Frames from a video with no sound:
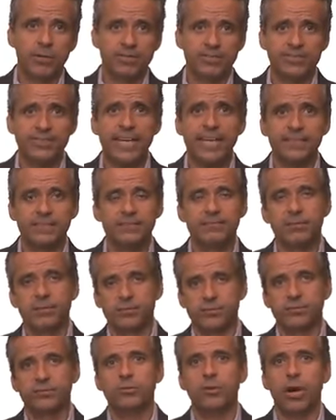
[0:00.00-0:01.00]
cents
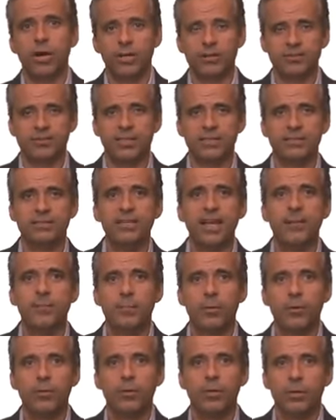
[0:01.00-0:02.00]
versus dollars
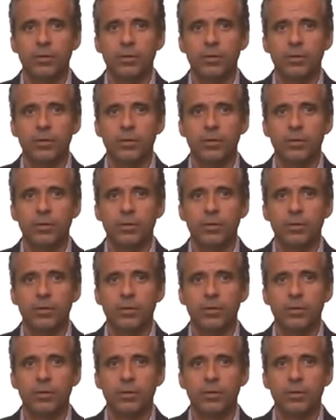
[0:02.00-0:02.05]
example